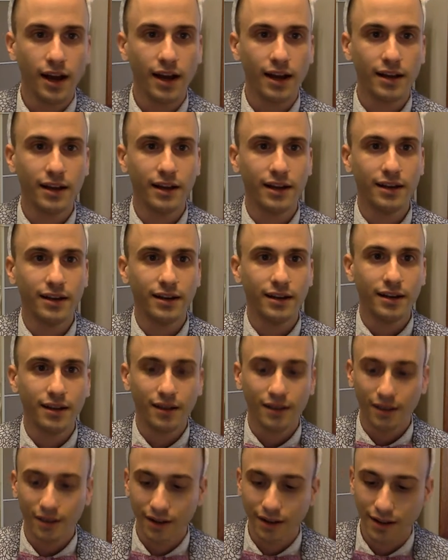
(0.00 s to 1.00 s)
Hi again.
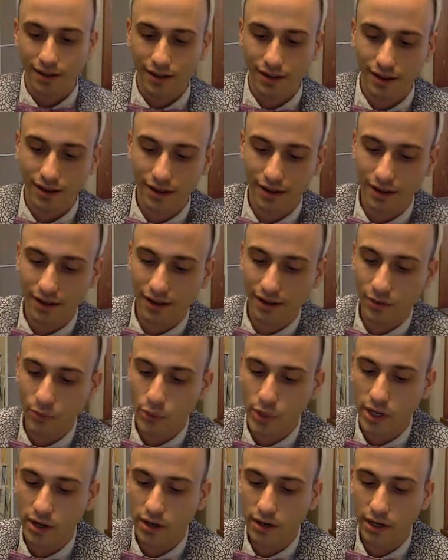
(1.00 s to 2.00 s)

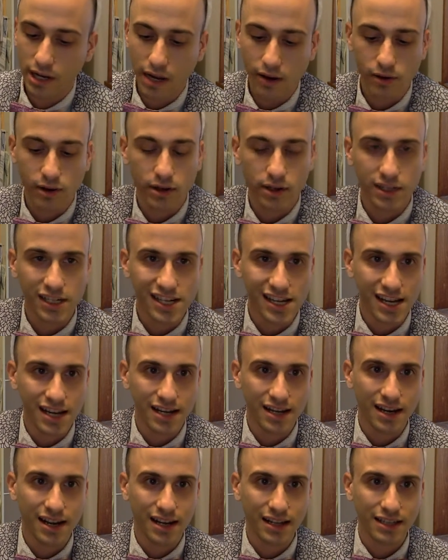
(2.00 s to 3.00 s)
We are now on
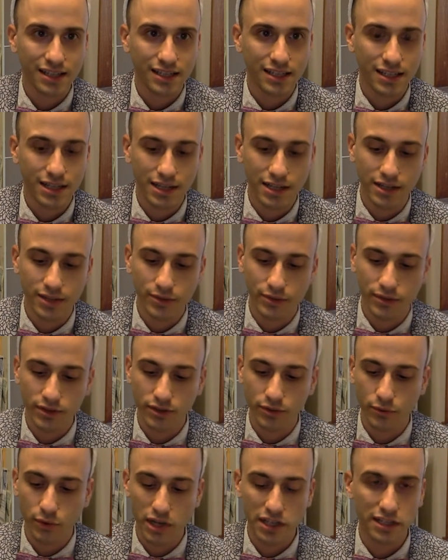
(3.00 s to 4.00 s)
day 19, which
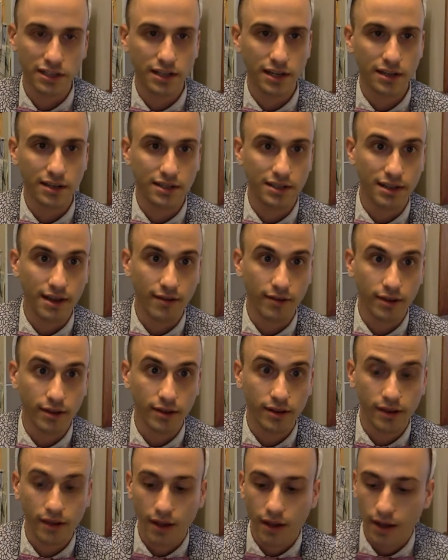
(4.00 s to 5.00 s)
is Wednesday the
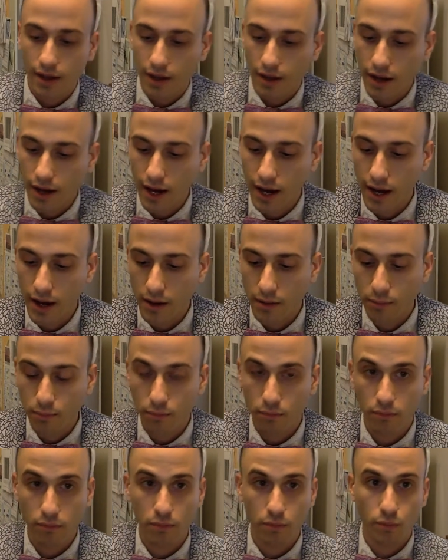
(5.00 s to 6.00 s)
7th.
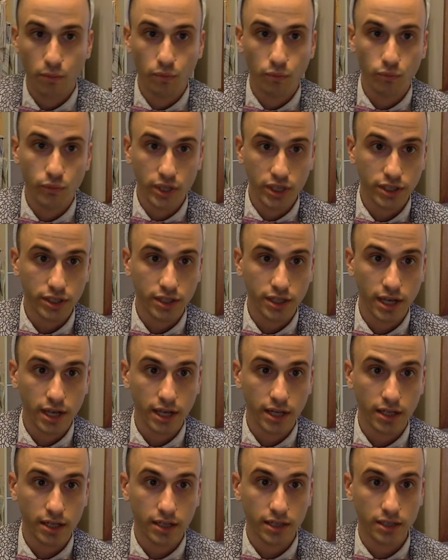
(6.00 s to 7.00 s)
This
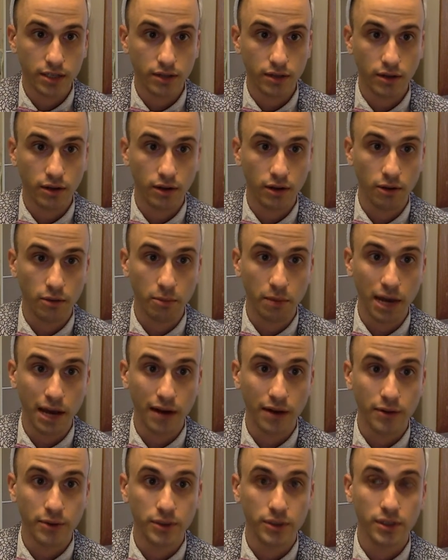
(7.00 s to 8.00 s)
day is all
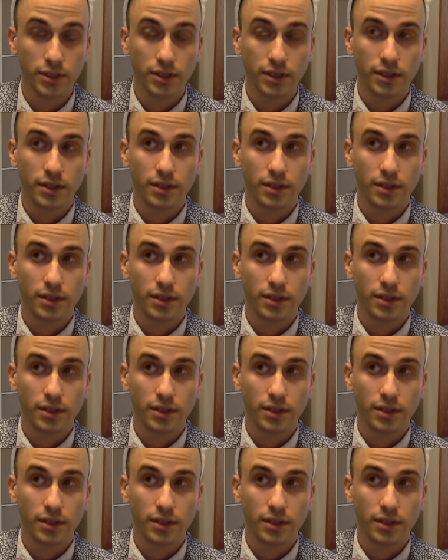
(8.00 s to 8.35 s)
about